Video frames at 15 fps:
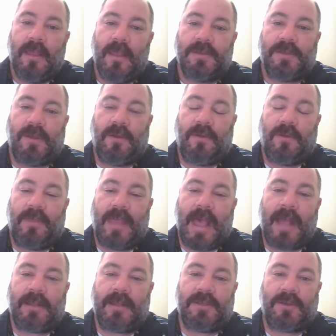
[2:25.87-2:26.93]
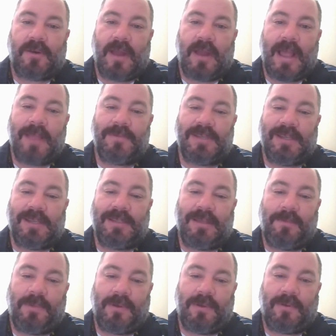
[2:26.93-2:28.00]
So that describes a
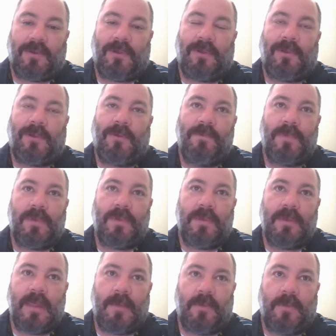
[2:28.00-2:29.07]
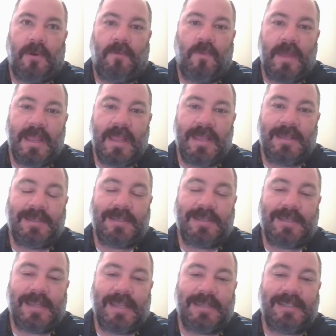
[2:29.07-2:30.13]
typical number of wins
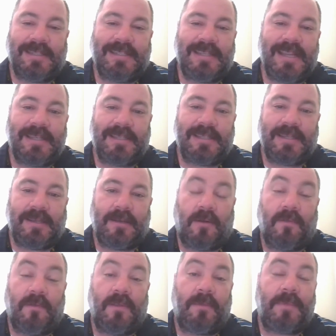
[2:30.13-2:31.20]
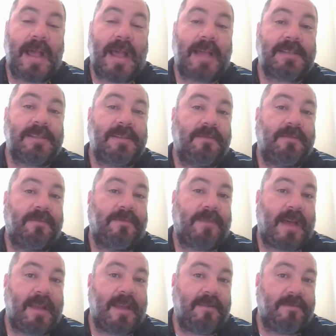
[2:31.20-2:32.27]
in a season over the past
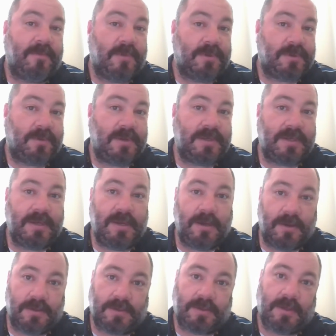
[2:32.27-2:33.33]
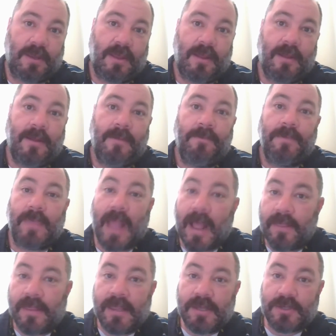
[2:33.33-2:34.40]
5 most recent years. Not
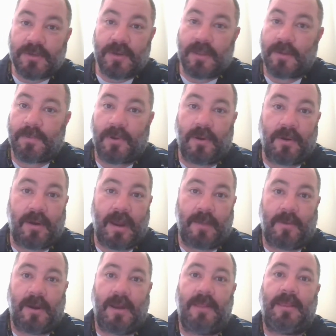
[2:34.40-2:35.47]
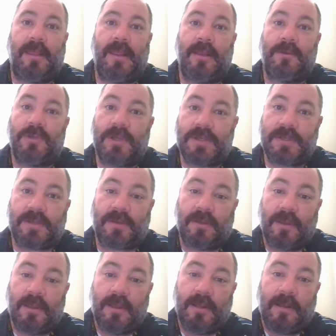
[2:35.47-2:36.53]
in the history of their program or anything, just
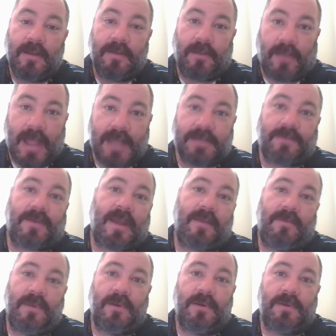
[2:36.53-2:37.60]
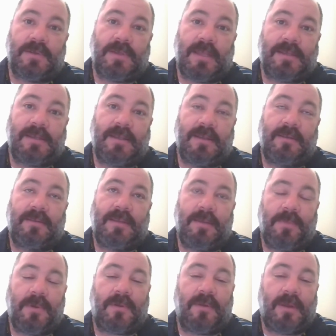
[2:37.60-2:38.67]
in the last 5 years. That's the
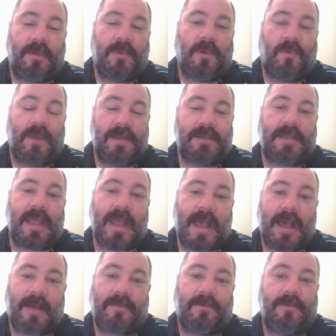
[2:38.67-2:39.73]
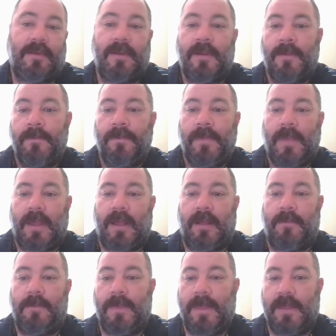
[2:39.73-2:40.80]
typical number of wins they have
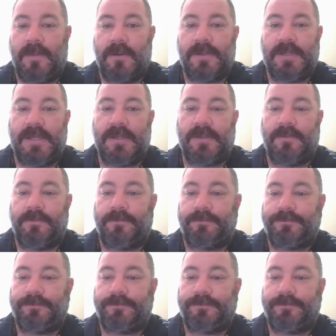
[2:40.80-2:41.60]
in their season.